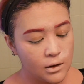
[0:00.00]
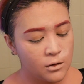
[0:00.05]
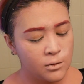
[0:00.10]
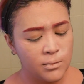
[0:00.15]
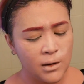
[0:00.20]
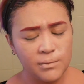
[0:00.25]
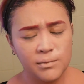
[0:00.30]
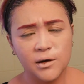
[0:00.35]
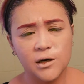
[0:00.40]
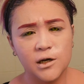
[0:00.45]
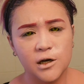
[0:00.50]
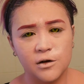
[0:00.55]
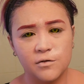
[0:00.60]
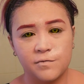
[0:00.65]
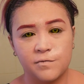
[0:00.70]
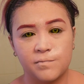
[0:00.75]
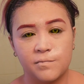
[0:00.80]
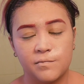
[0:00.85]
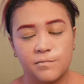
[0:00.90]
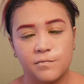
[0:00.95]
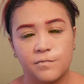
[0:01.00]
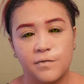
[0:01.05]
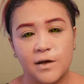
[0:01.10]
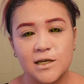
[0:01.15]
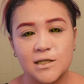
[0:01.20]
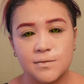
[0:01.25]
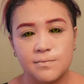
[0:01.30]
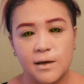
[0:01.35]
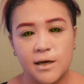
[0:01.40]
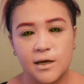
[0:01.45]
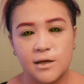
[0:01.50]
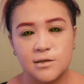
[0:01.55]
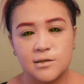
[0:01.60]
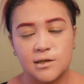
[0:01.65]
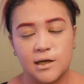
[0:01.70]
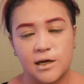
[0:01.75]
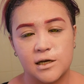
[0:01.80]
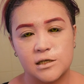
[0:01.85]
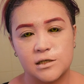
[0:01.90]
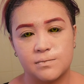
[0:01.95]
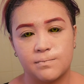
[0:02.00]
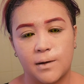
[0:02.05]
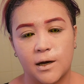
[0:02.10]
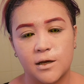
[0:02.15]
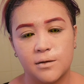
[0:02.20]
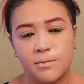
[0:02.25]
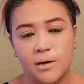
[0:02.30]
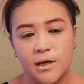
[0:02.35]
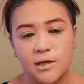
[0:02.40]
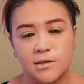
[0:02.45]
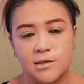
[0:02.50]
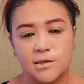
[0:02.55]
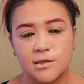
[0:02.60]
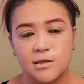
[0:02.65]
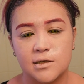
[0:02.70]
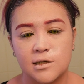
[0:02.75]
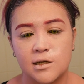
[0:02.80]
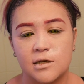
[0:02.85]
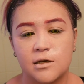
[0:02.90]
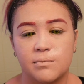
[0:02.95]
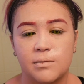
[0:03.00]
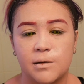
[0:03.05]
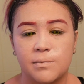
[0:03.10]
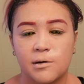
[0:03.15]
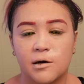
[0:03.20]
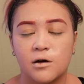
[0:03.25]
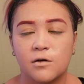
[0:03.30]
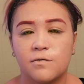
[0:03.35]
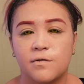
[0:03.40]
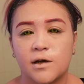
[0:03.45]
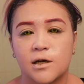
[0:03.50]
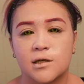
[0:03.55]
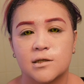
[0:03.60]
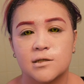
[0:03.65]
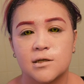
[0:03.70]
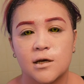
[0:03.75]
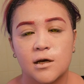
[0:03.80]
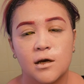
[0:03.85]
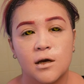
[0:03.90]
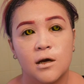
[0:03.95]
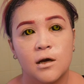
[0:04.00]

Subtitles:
Remember, your face paint / body paint doesn't need to be perfect